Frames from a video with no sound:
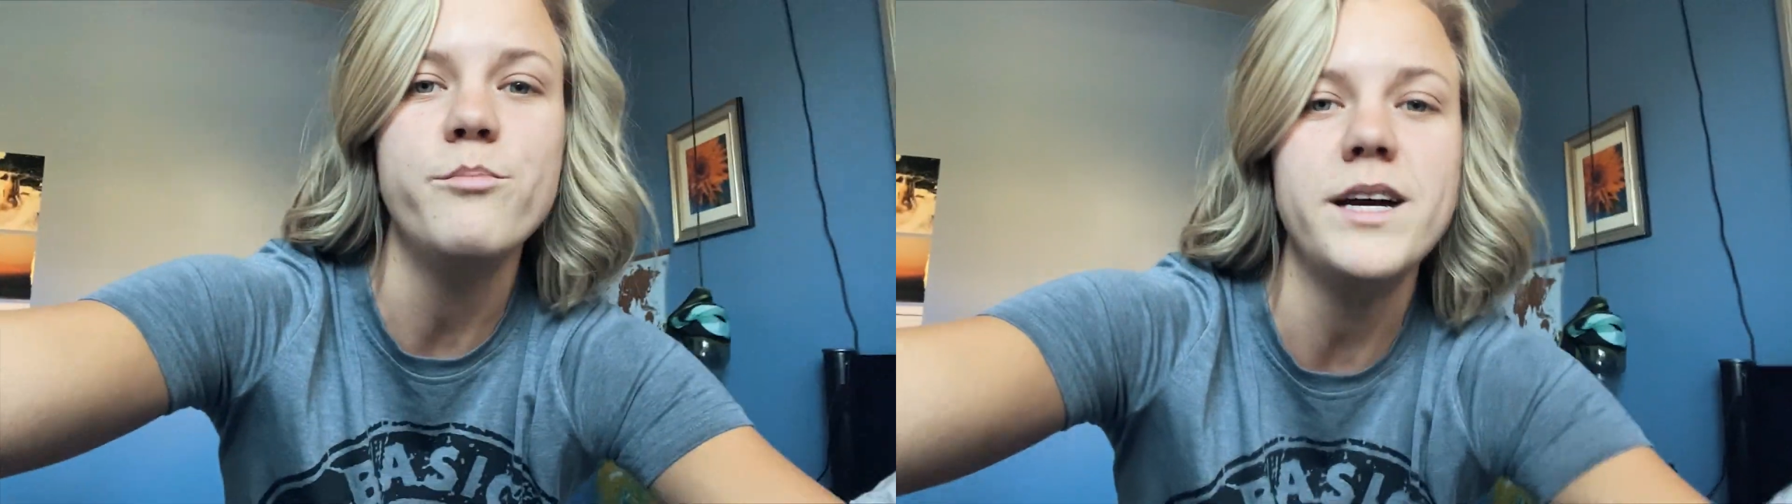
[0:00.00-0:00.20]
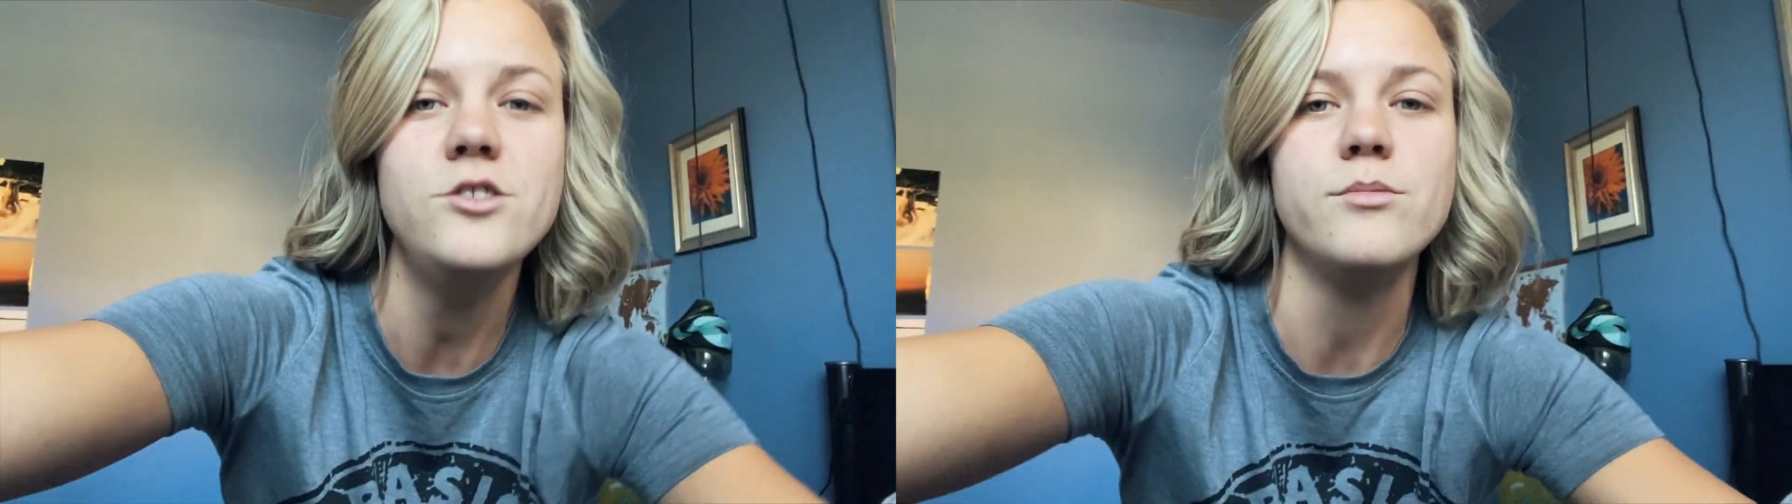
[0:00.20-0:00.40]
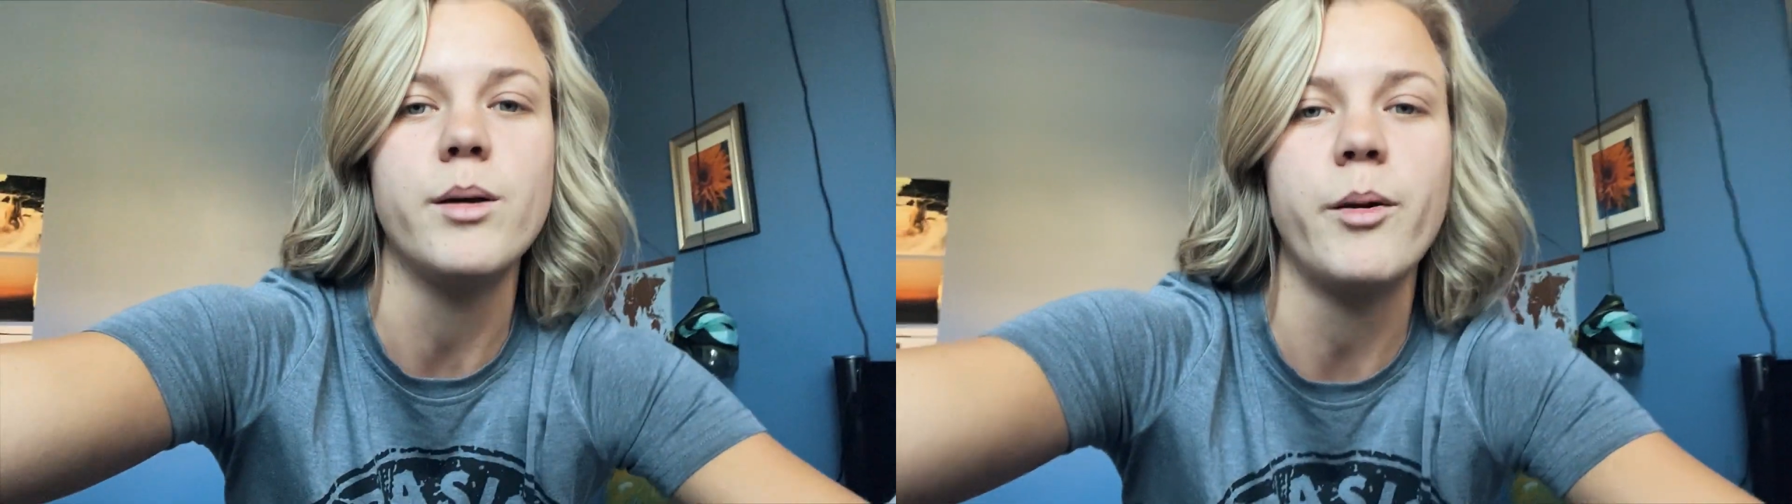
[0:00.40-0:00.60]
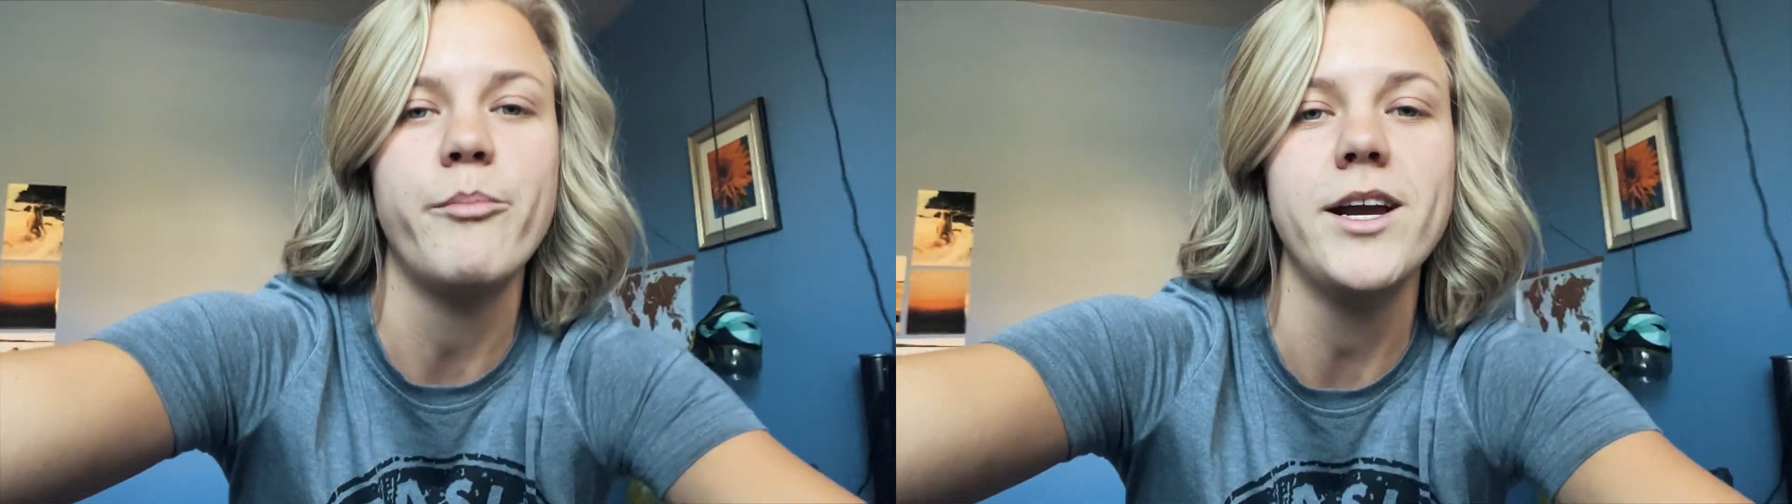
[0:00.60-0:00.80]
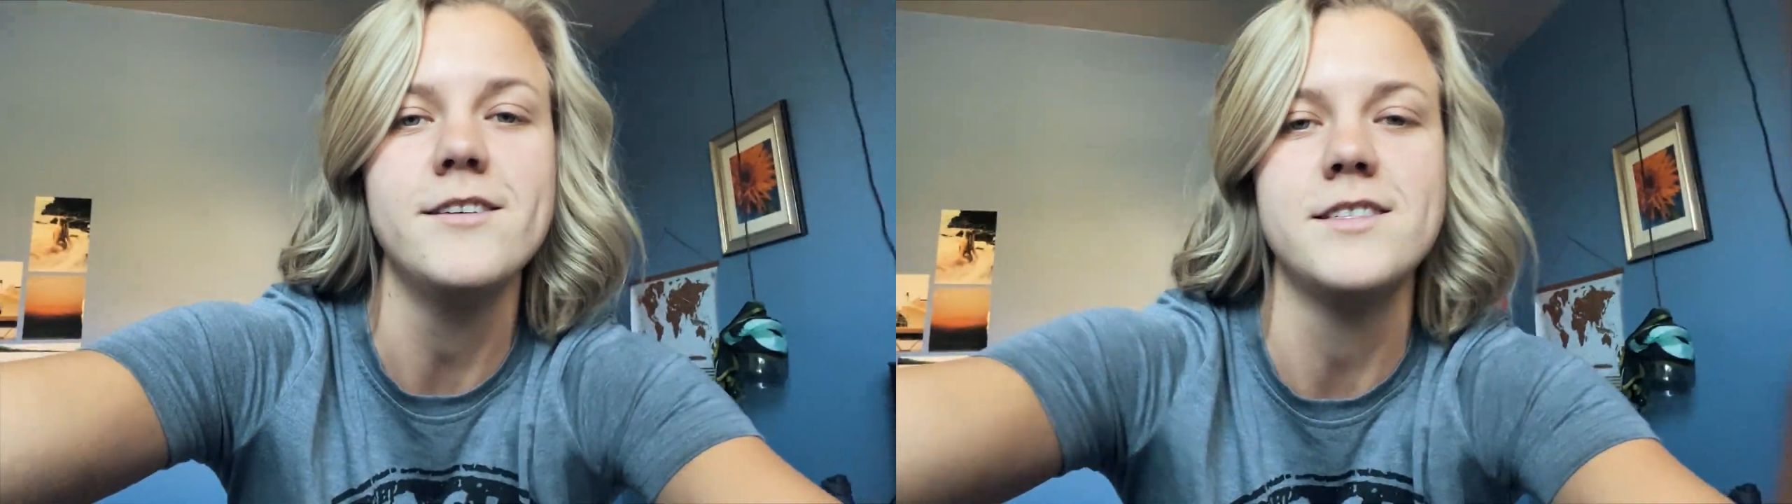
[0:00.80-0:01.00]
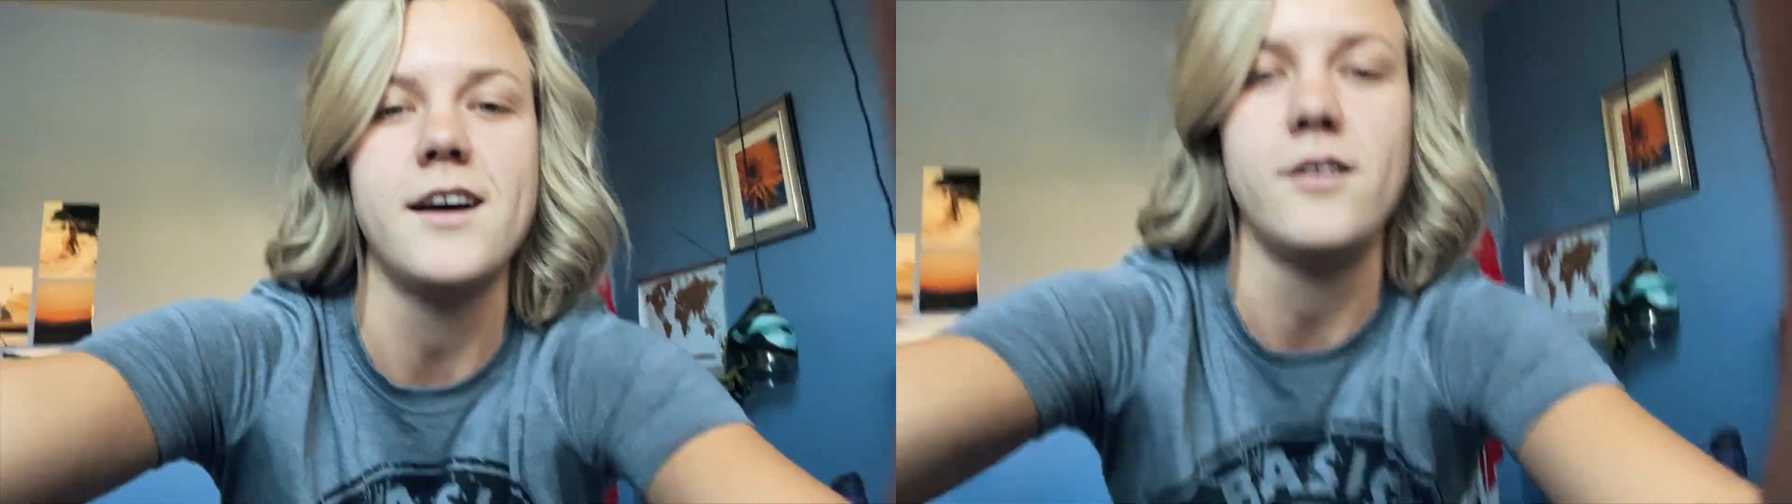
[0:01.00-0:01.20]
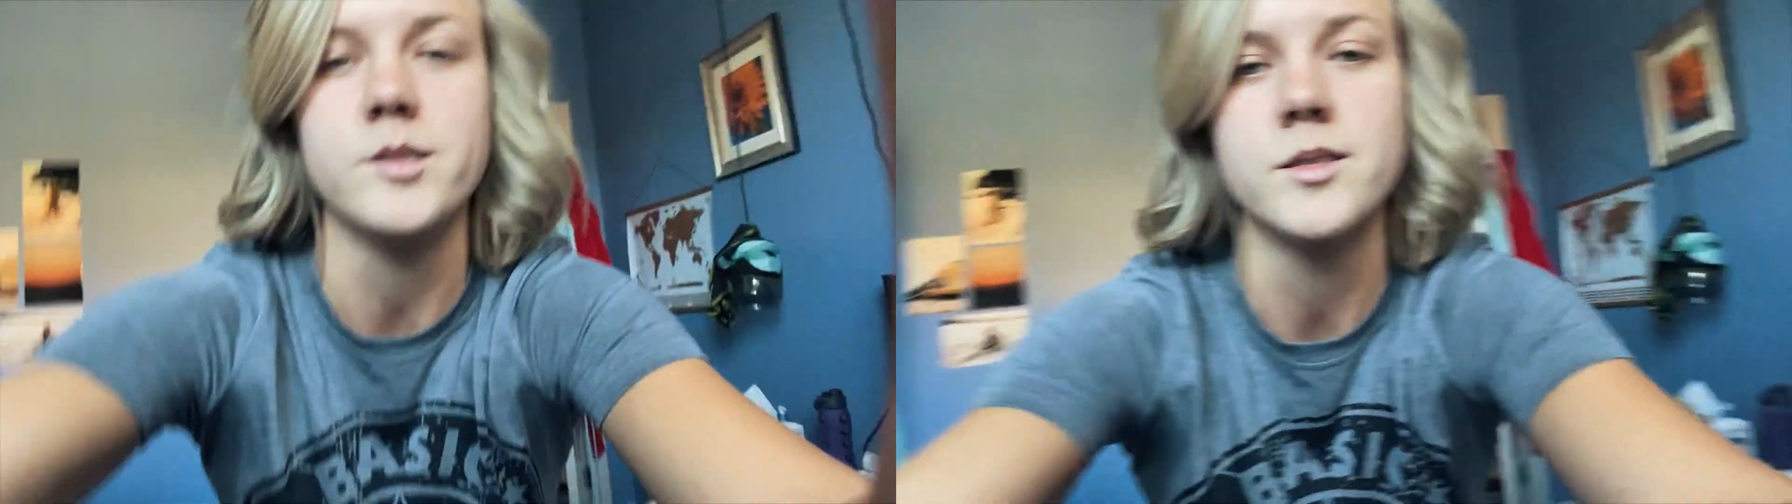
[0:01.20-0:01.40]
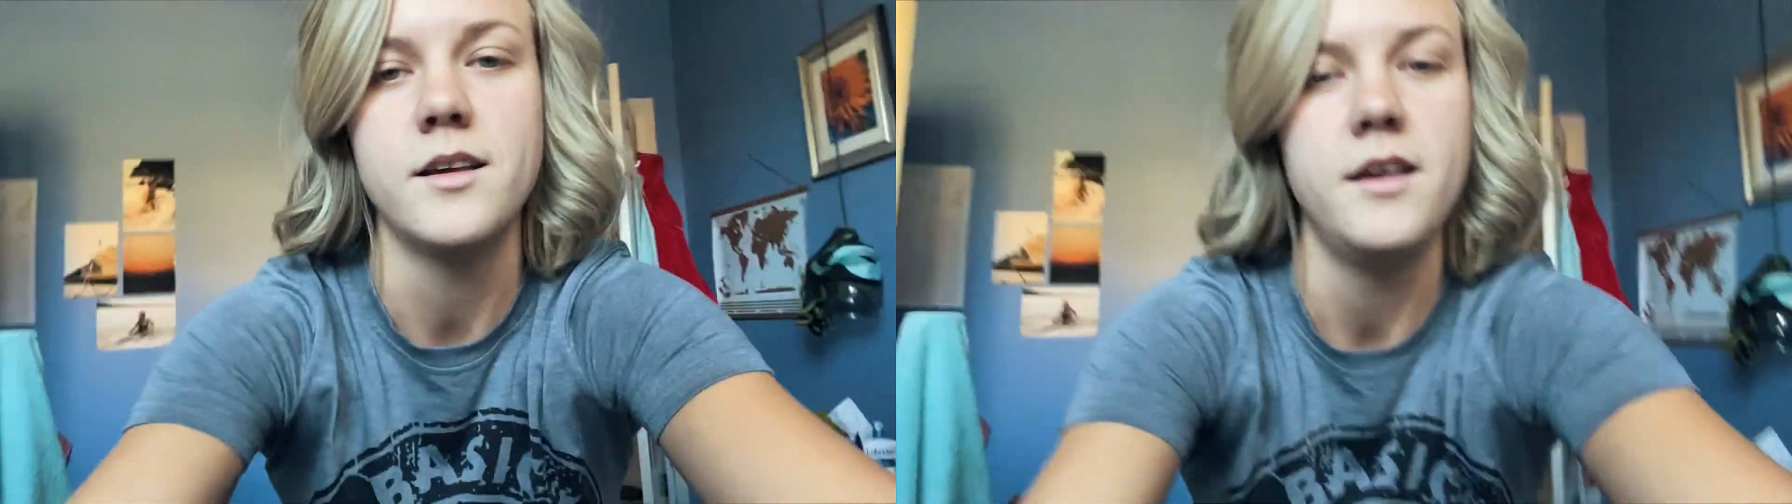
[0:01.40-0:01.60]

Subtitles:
bedroom at my parents' house.